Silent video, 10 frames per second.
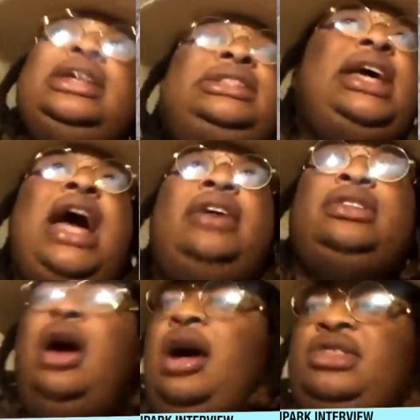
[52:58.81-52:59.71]
T.I. is
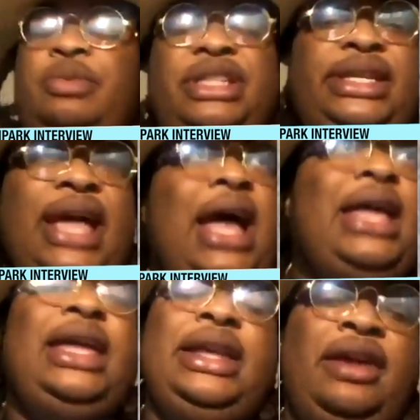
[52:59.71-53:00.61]
always going to be T.I.
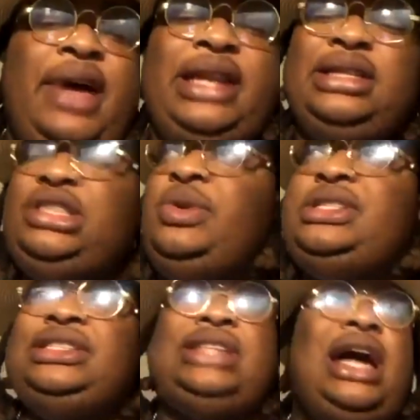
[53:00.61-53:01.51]
He ain't never had to
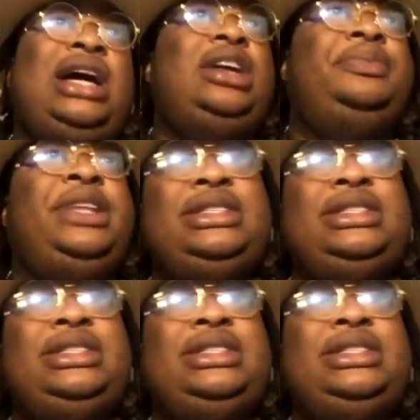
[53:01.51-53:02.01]
switch his style up. This